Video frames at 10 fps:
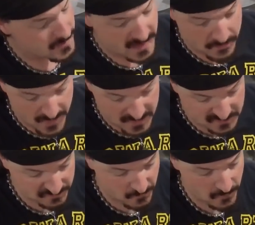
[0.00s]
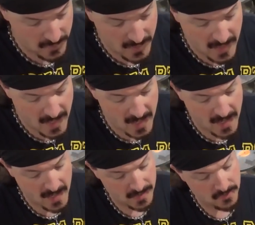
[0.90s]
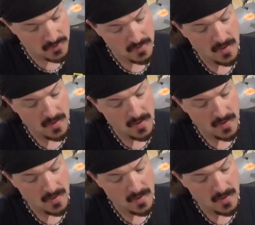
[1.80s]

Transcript: make a base for it, and